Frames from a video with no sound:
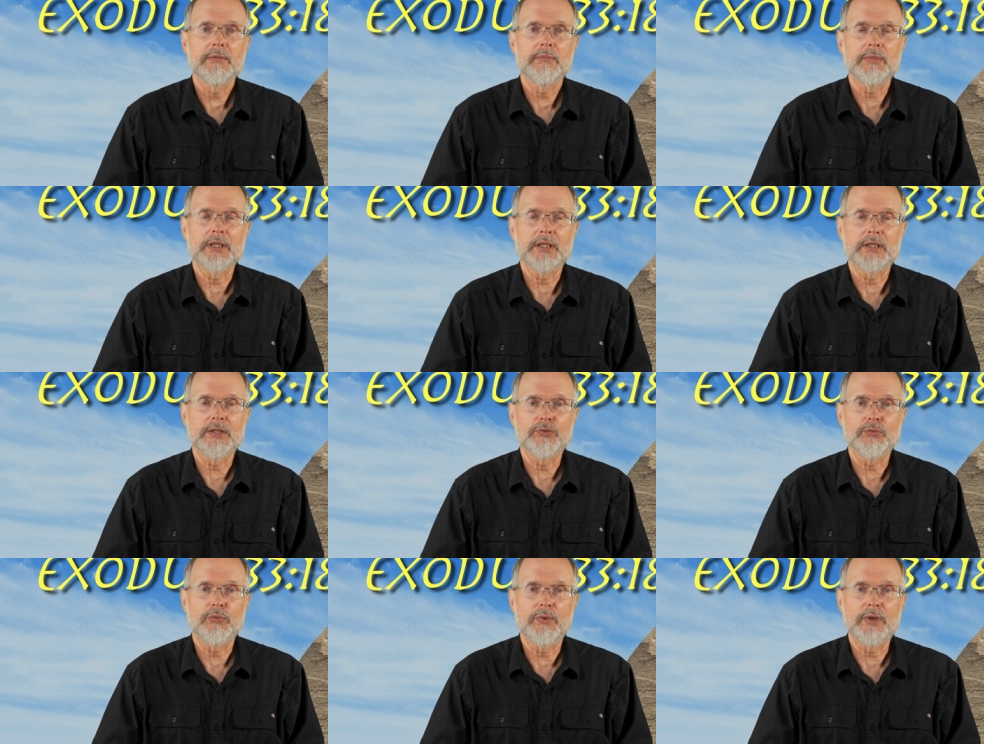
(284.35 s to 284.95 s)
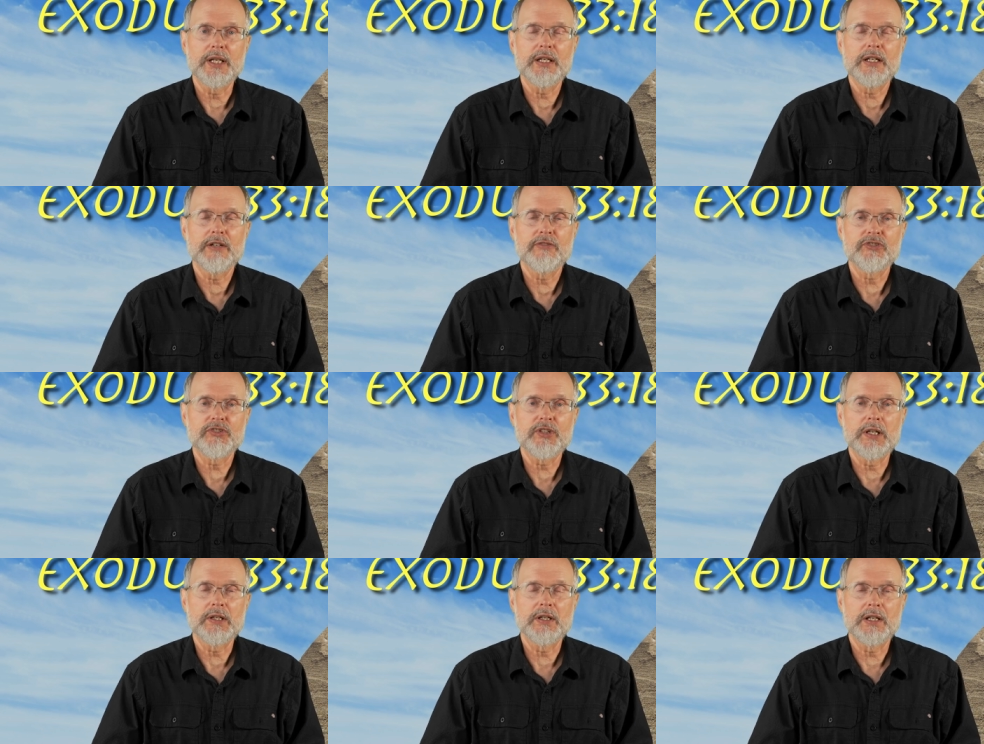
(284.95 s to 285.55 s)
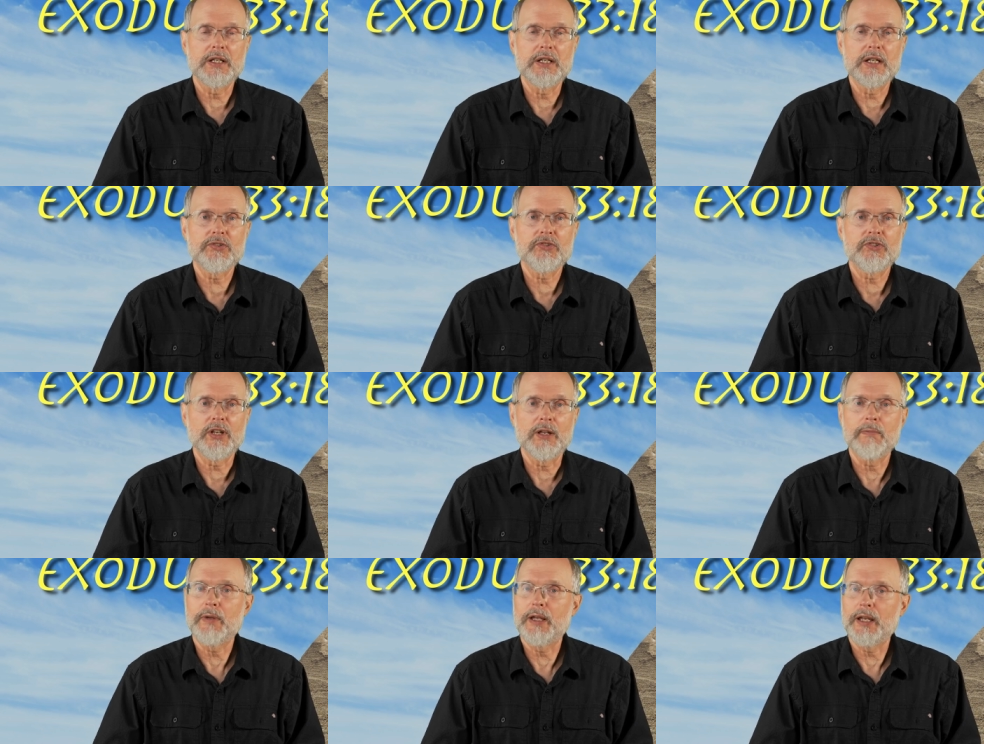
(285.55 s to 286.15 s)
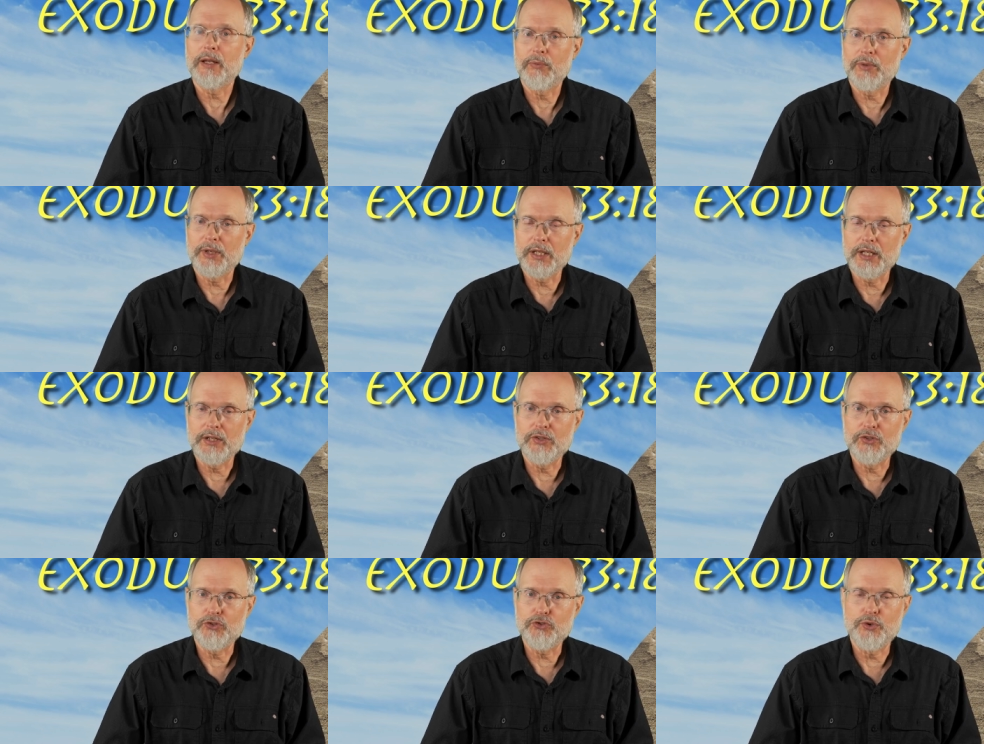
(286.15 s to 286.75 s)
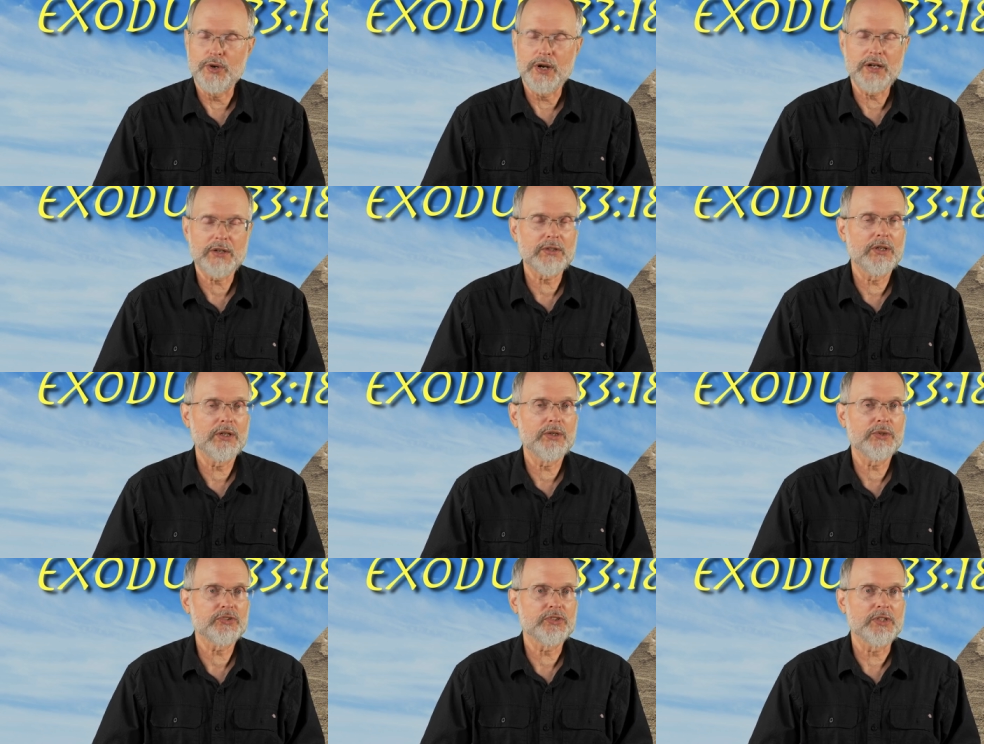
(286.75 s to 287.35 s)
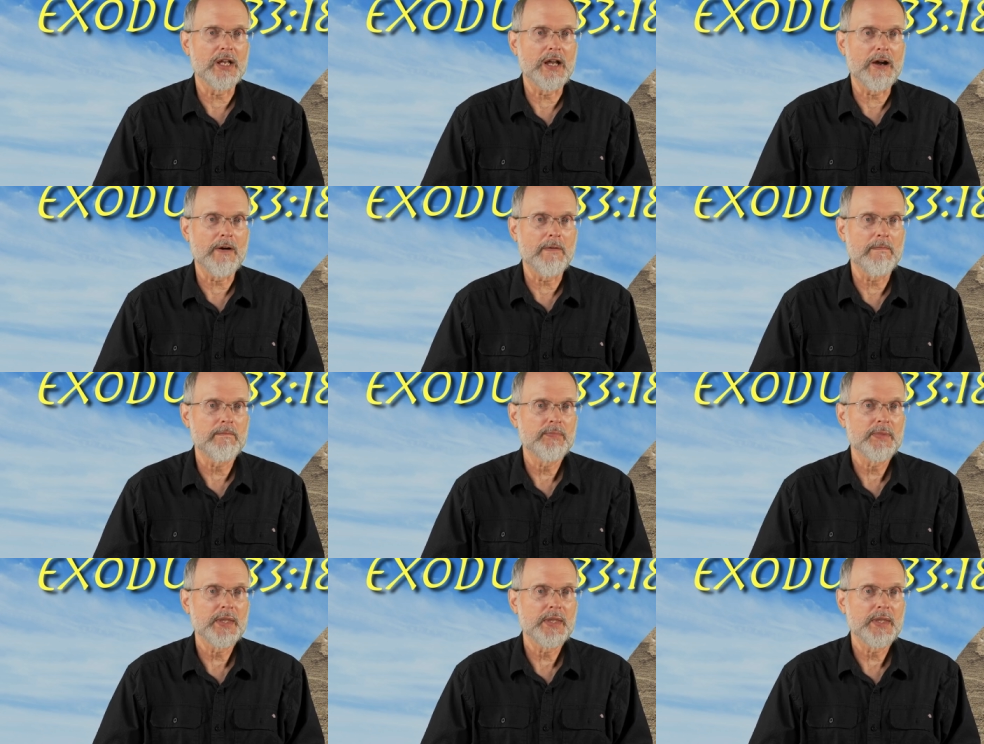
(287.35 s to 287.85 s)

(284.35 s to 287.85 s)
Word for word: because we have sinned against him, and we need to draw close now